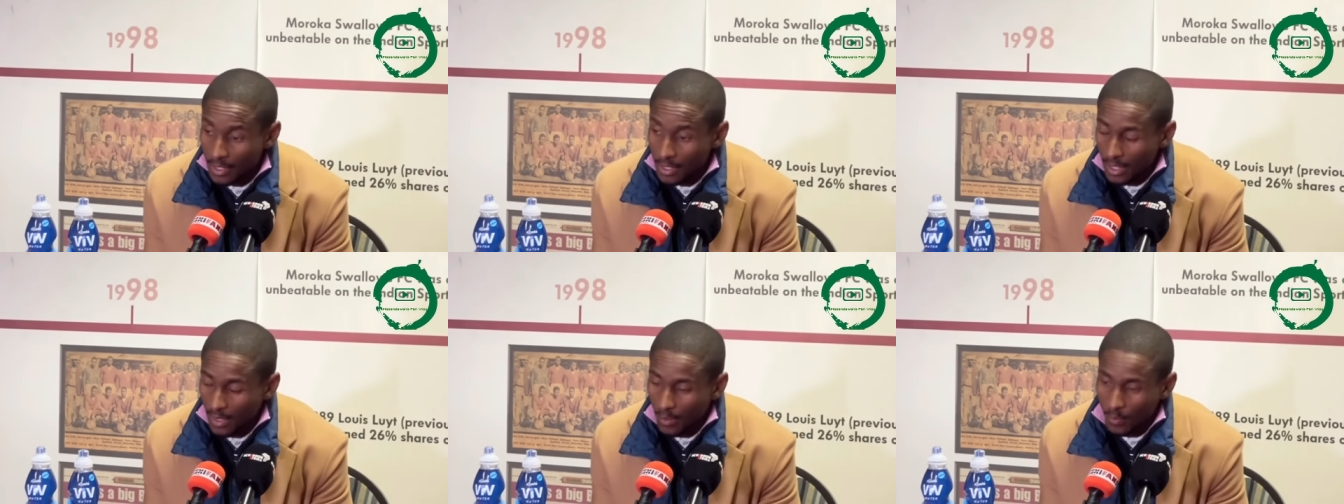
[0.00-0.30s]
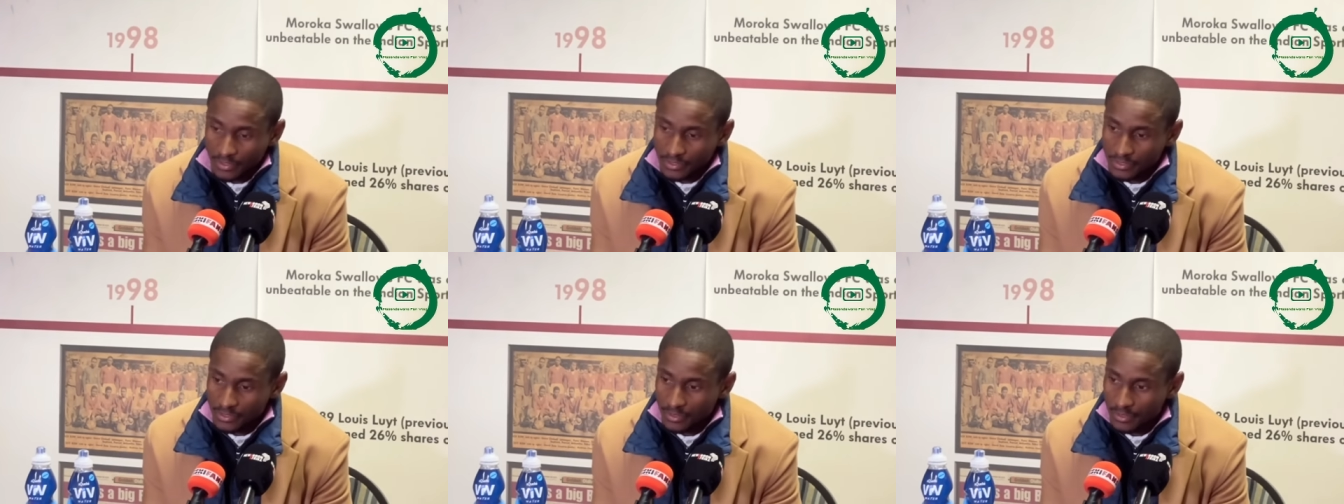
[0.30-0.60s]
I
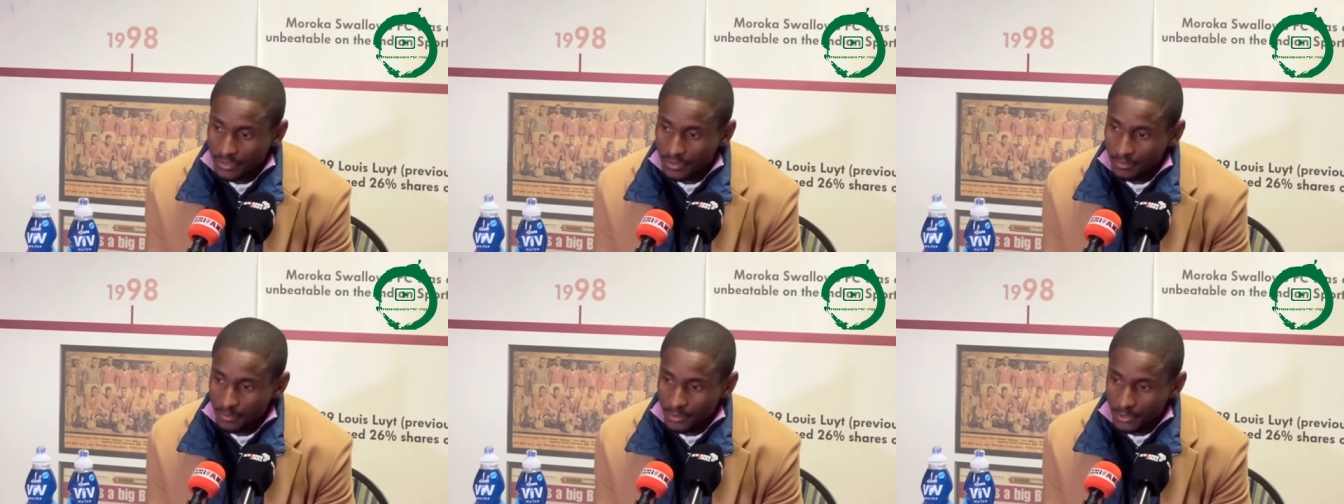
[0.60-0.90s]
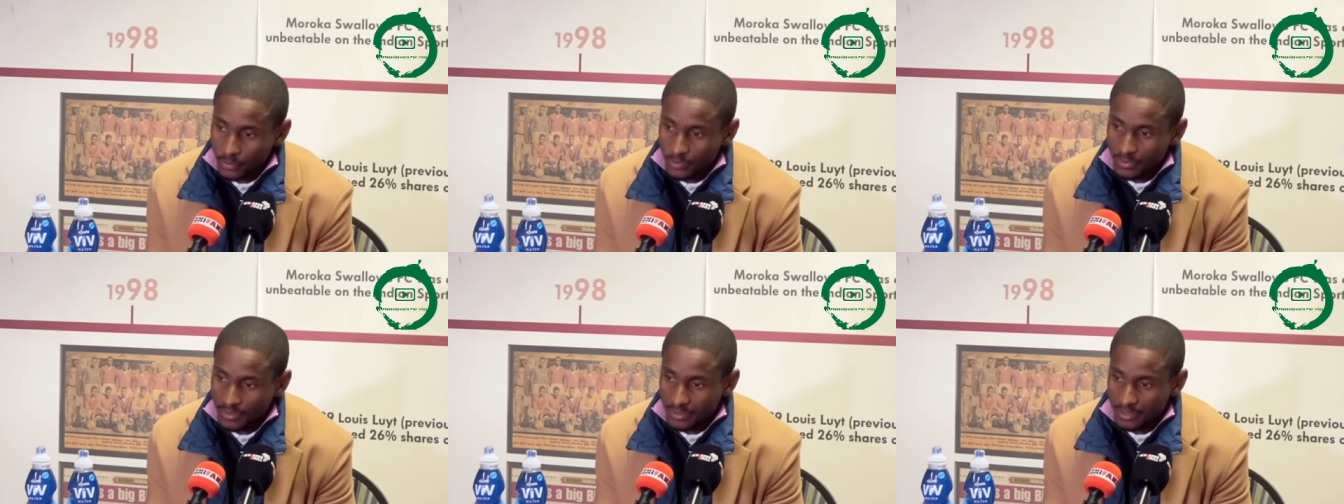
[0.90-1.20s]
watched a little
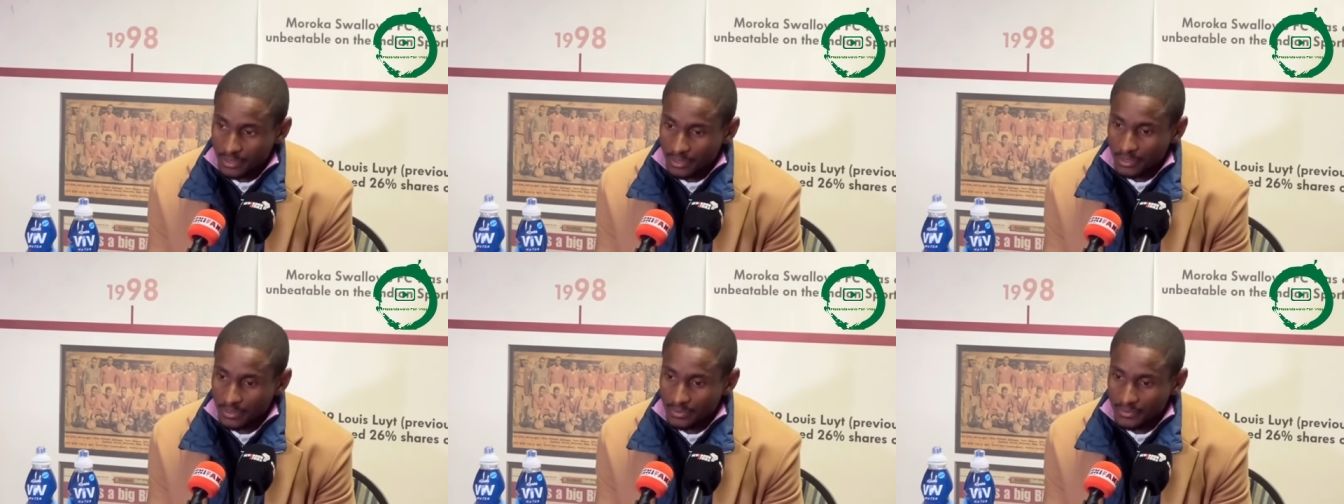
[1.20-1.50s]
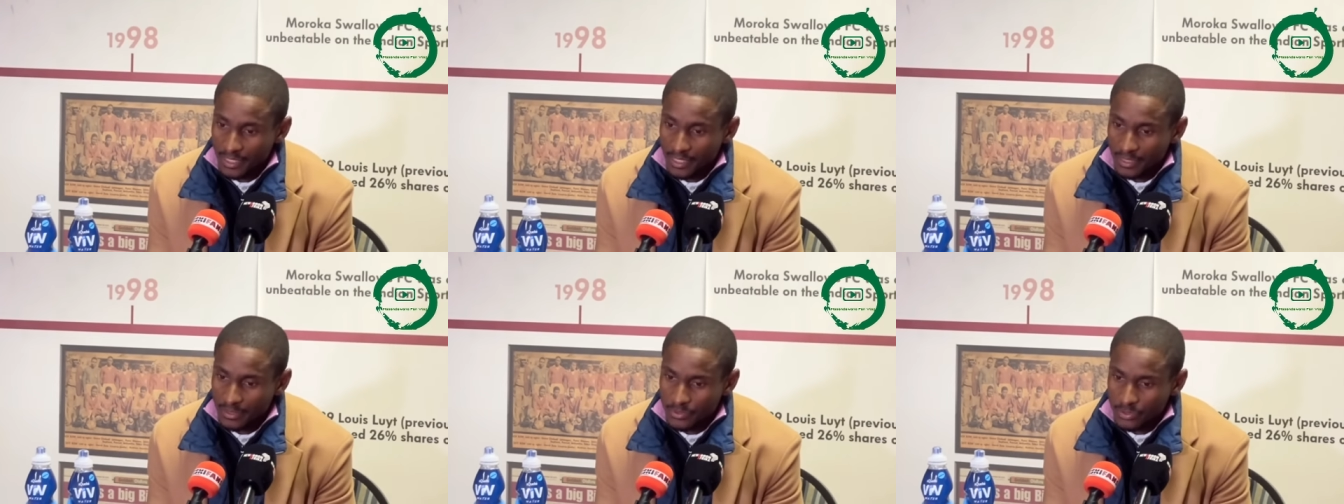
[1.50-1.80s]
bit with uh,
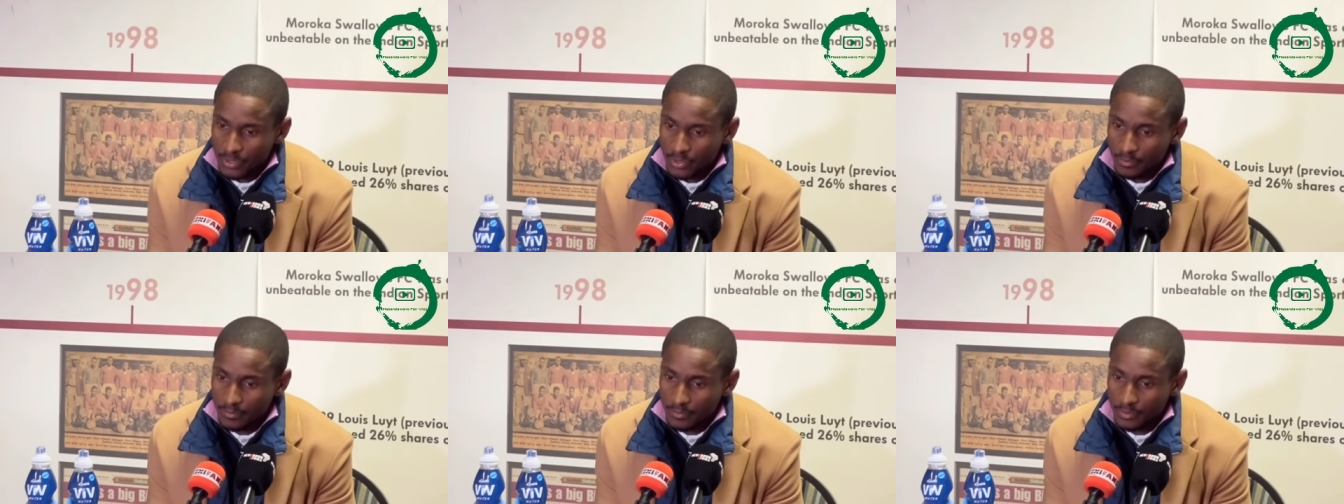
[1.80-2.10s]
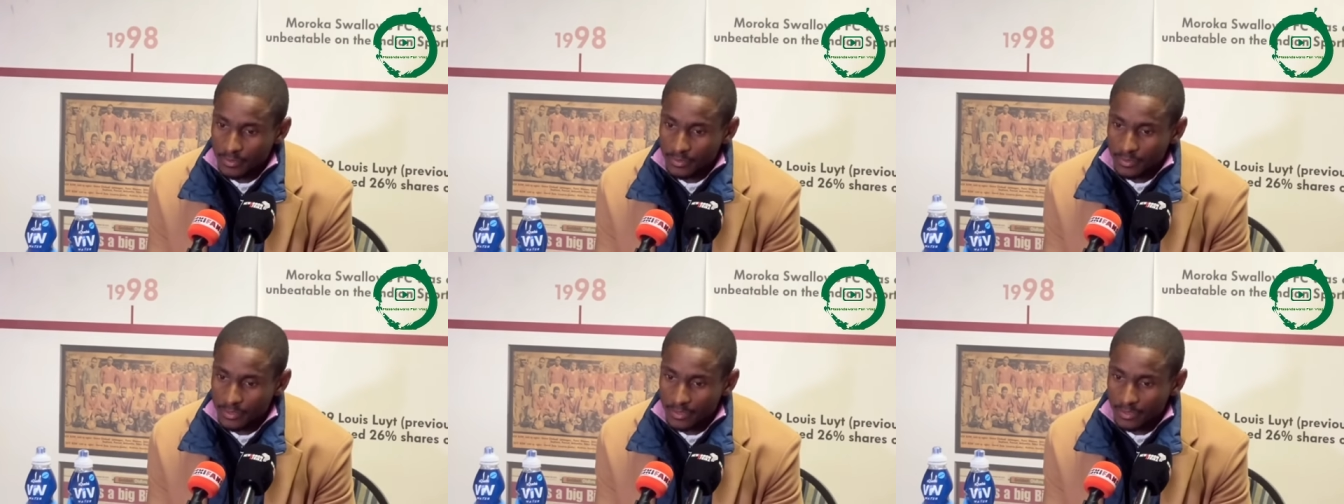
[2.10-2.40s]
Dale
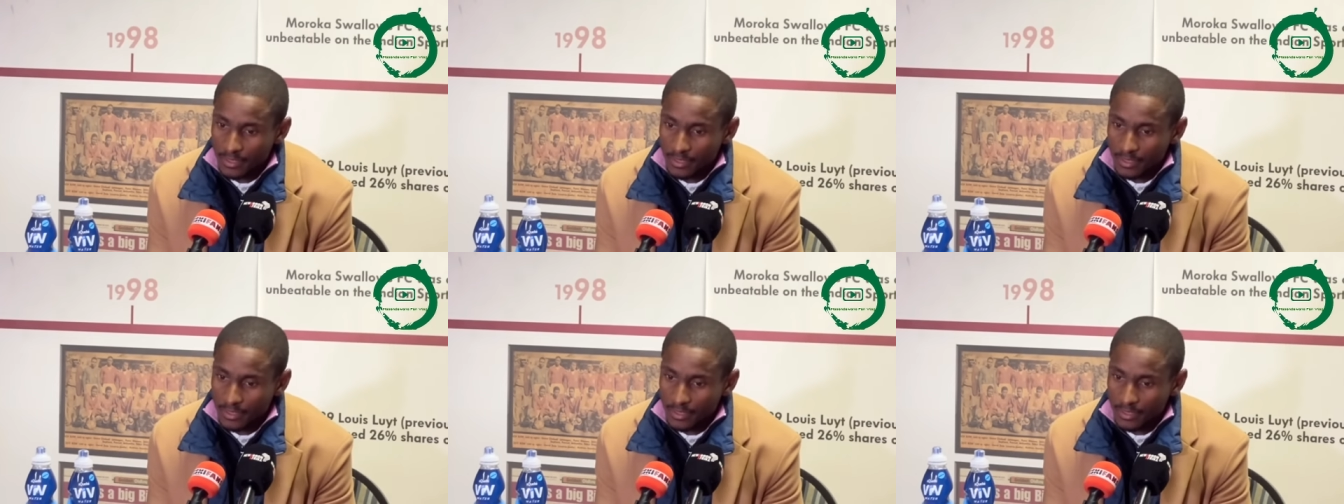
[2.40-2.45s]
Solomons and the